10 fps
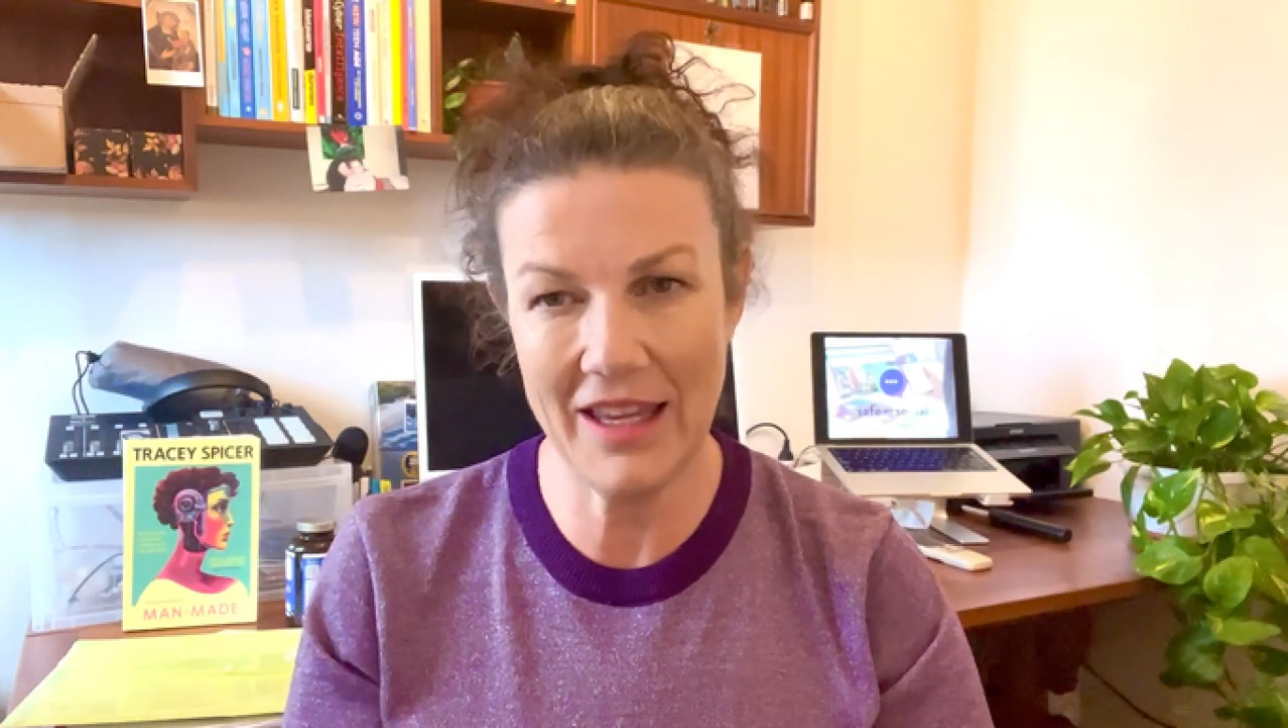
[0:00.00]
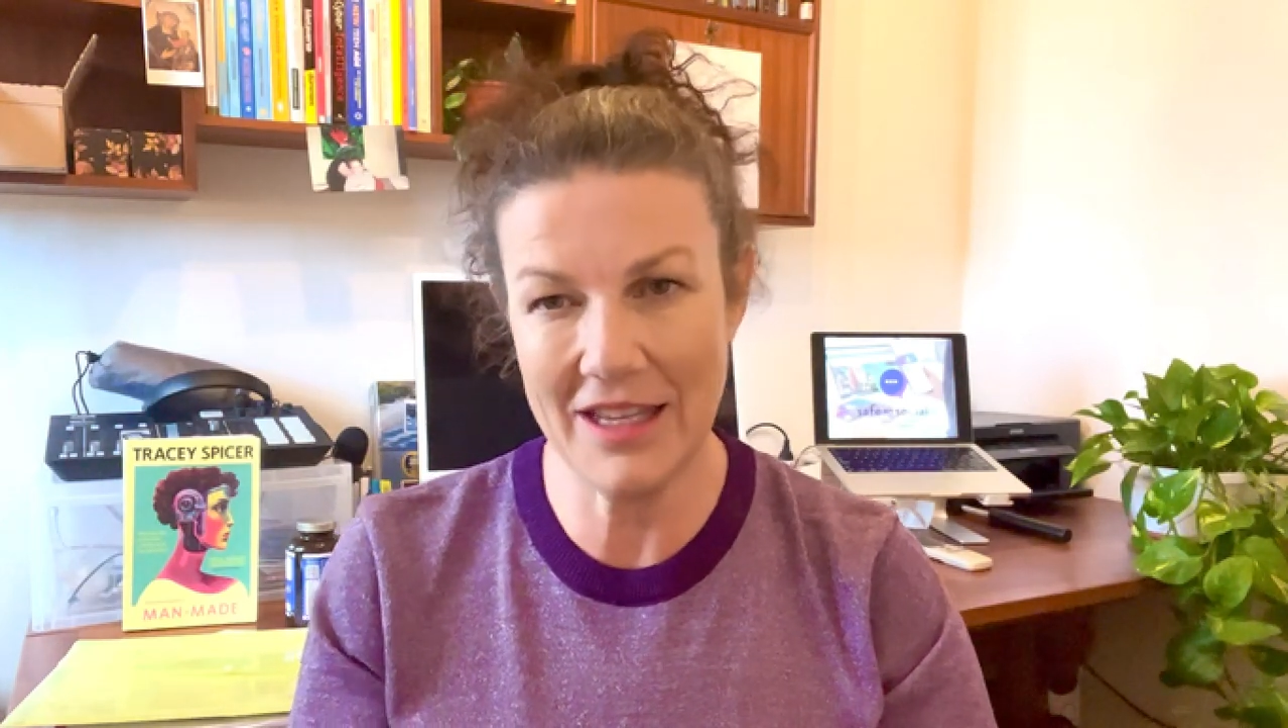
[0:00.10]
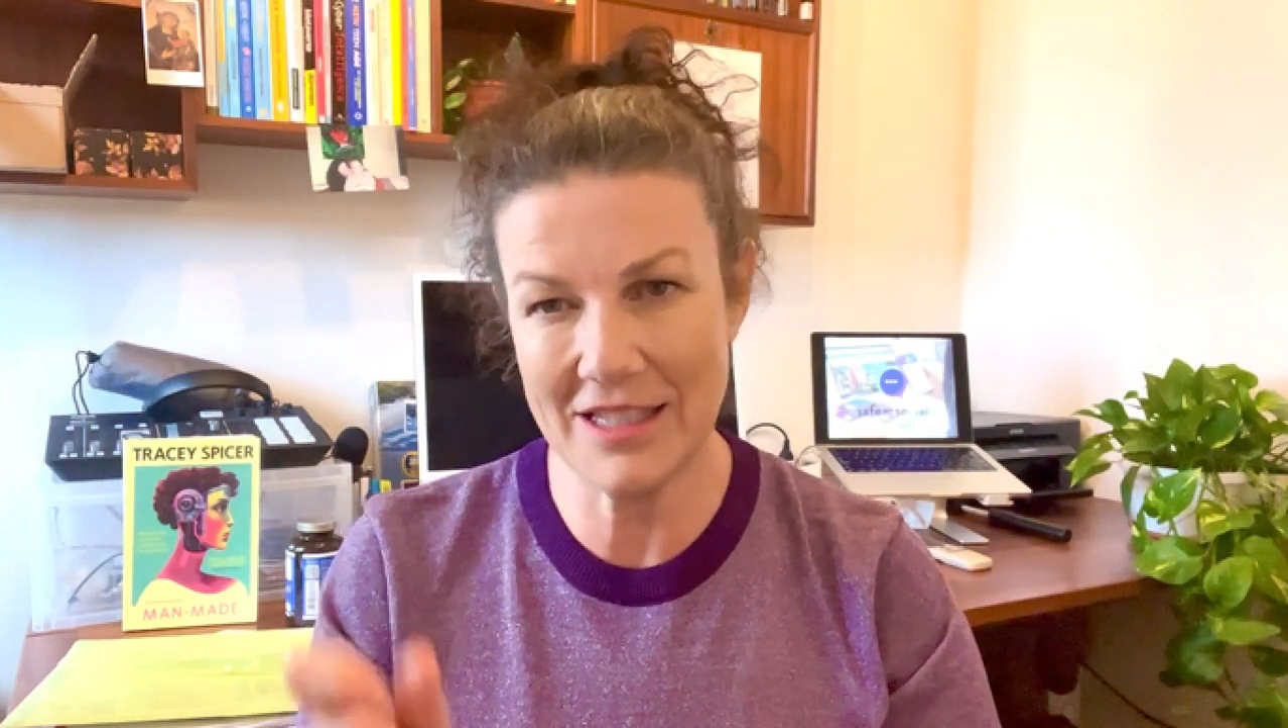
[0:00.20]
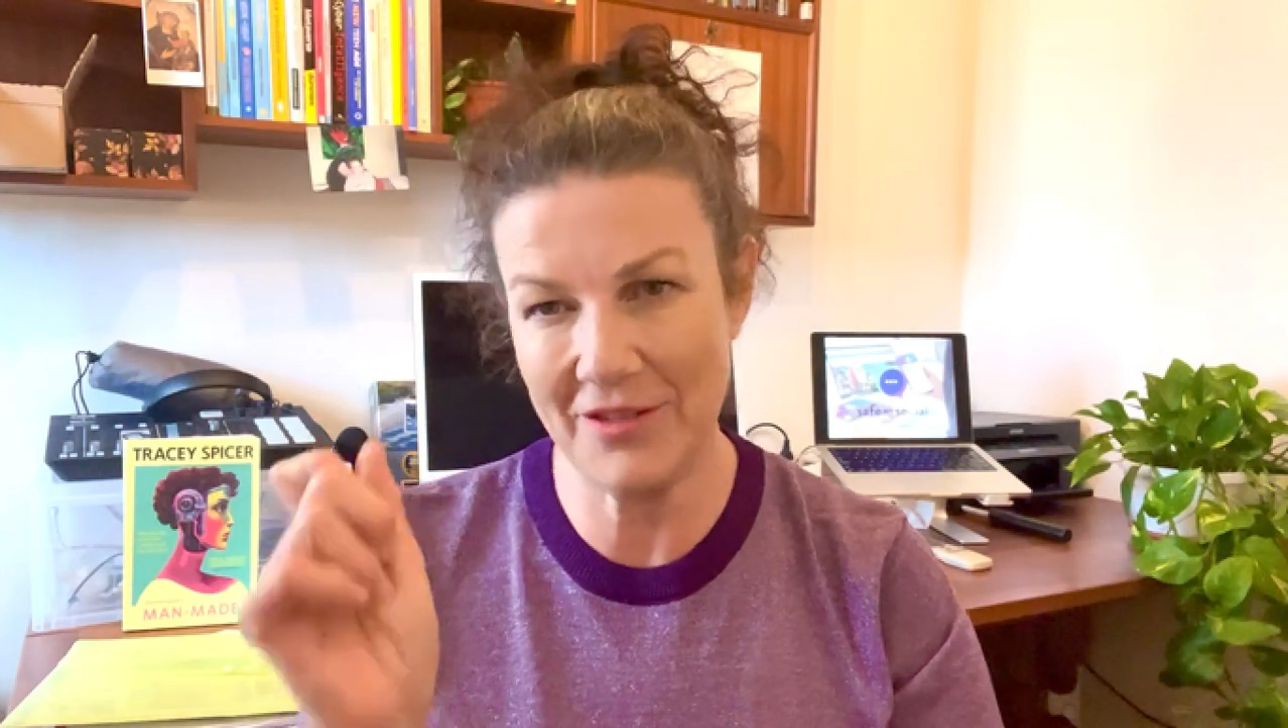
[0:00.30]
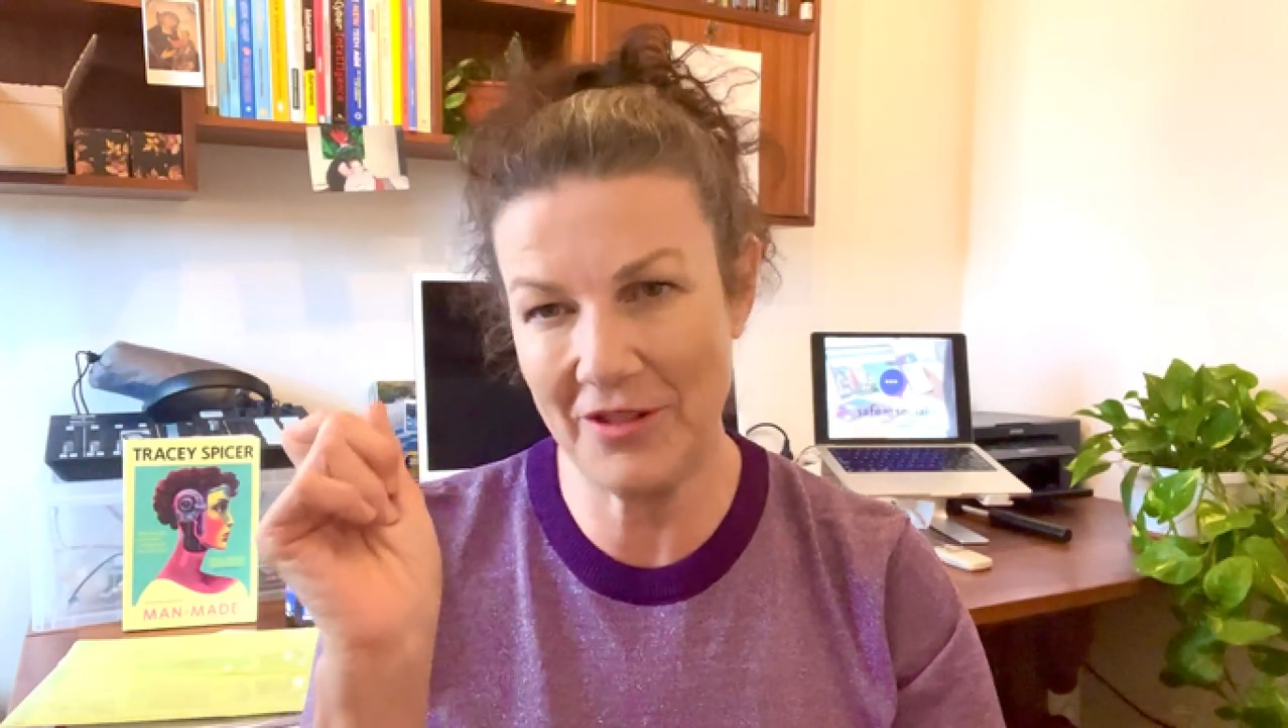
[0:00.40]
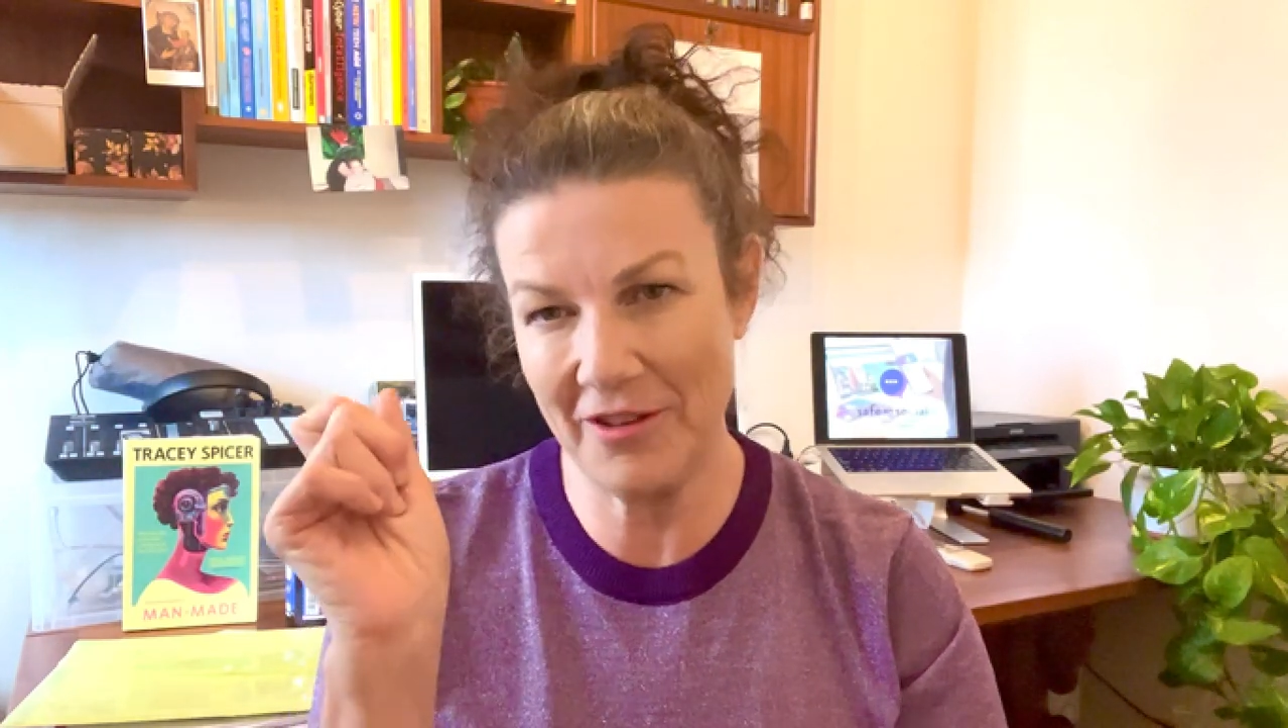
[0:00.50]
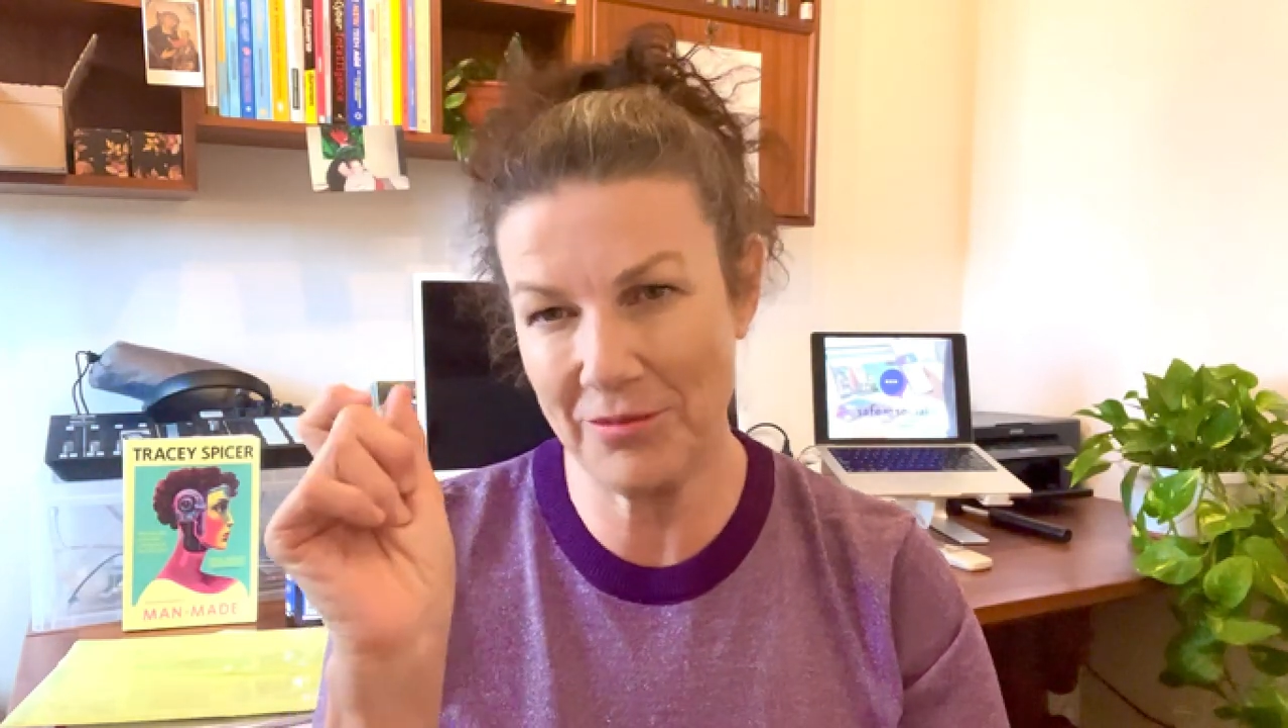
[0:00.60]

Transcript: is if they've